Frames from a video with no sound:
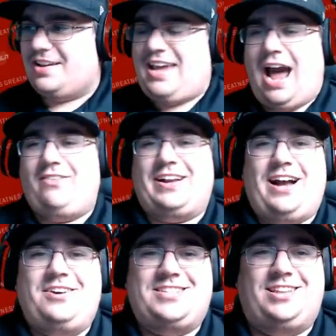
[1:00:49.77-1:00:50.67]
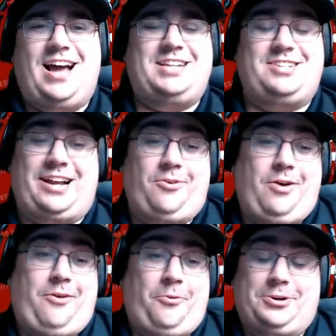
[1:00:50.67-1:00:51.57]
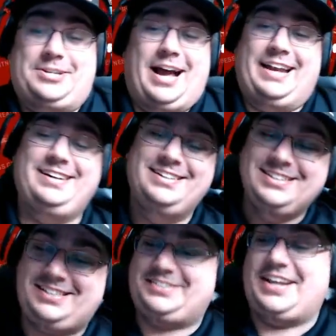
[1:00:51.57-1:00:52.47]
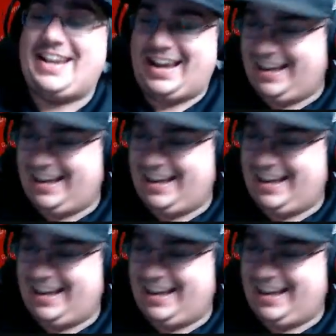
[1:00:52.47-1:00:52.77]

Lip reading: Calvin goes and the Lions are like, well, we're done. See ya.